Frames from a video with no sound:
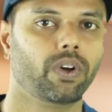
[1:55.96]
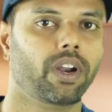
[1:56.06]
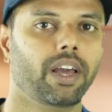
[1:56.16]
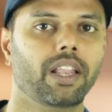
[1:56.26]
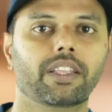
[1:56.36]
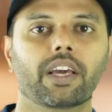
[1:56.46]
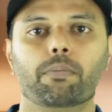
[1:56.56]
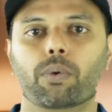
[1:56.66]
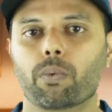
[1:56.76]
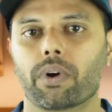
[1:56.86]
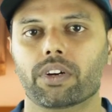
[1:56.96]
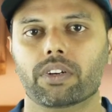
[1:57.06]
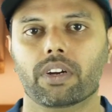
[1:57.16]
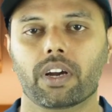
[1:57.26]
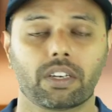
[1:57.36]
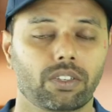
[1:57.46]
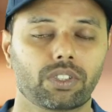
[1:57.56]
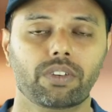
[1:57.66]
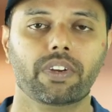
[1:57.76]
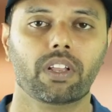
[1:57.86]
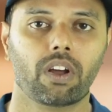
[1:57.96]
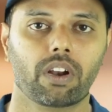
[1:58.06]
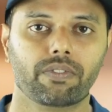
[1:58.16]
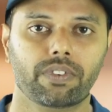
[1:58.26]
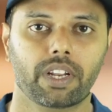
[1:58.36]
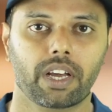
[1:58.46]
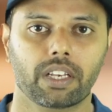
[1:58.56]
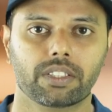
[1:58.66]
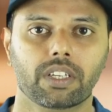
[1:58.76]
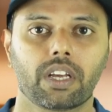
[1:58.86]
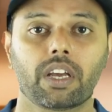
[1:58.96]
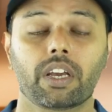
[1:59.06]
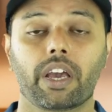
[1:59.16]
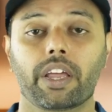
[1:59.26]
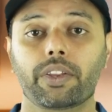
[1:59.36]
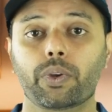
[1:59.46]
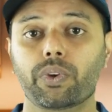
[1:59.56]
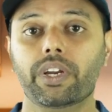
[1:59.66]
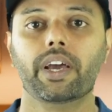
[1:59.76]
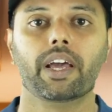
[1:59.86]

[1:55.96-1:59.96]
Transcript: you are a healthcare provider and receiving a lot of denials and you need